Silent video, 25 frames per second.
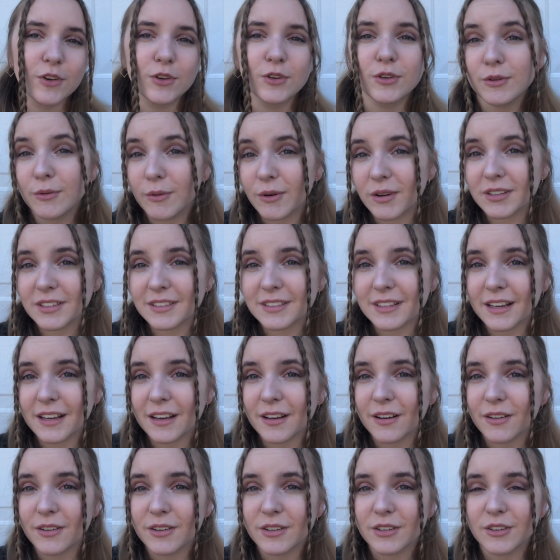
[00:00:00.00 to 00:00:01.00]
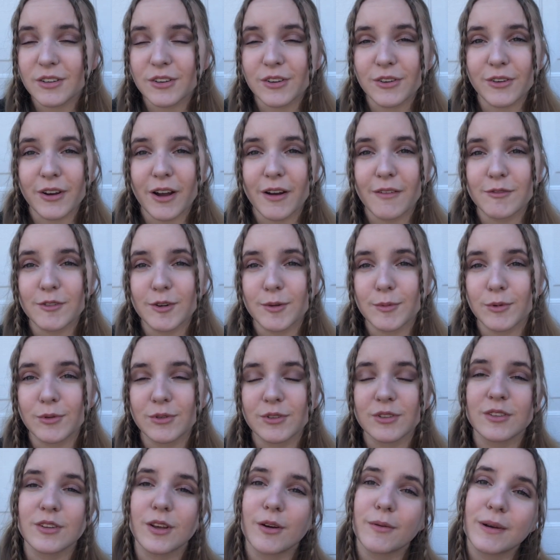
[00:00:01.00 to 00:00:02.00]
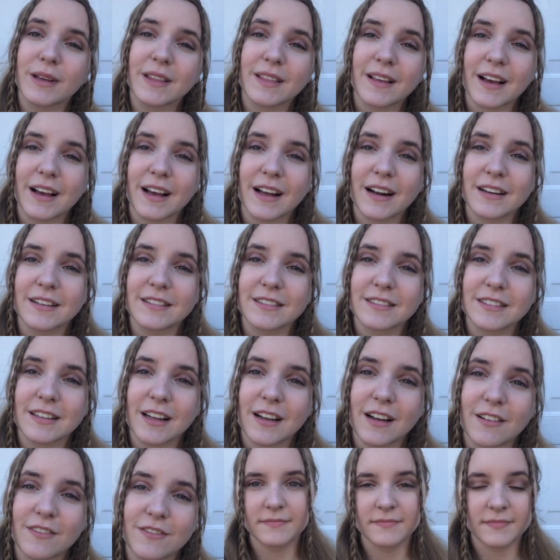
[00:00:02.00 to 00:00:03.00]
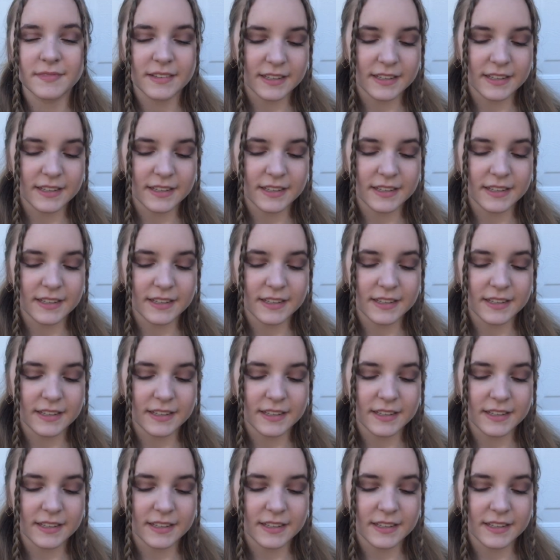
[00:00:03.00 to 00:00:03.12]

who you want to tell and who you're comfortable with knowing that kind of stuff.